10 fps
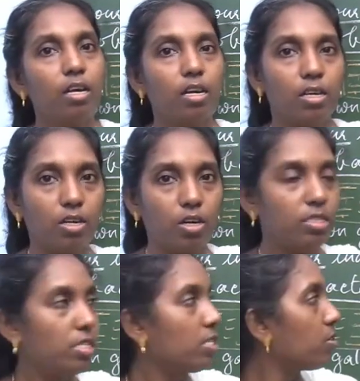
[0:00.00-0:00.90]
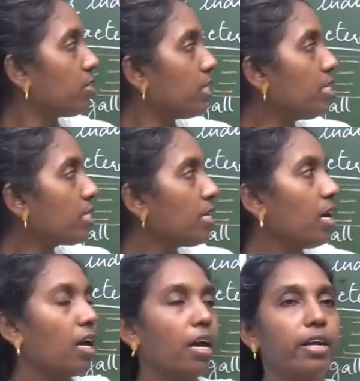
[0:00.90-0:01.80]
Learn all these questions
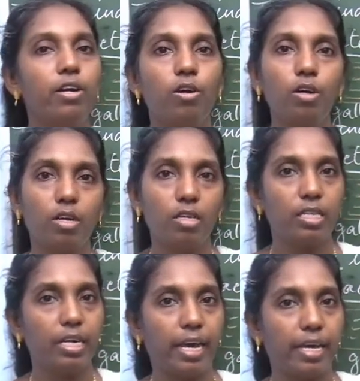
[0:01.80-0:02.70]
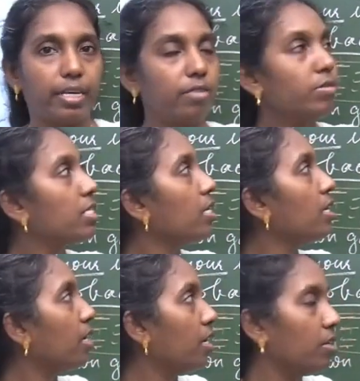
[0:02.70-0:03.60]
and draw all the diagrams
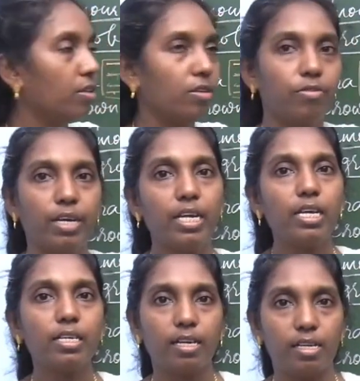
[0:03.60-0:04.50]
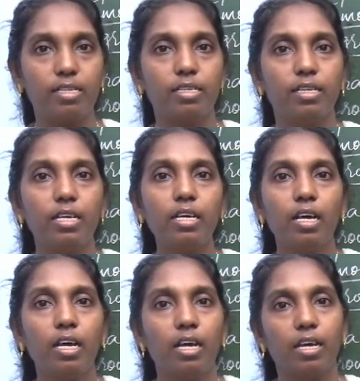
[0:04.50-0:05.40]
very clearly
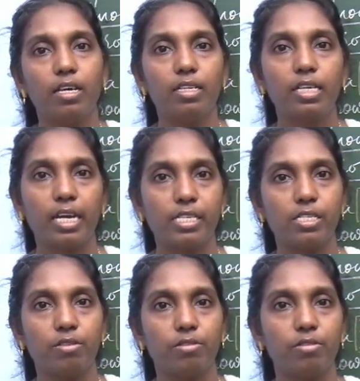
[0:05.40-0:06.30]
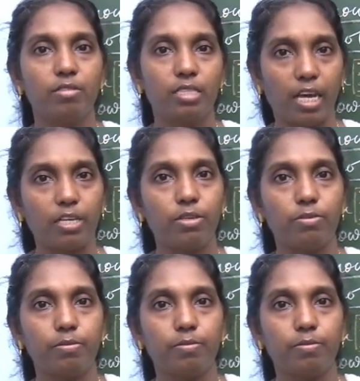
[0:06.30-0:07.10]
in the classroom. Thank you.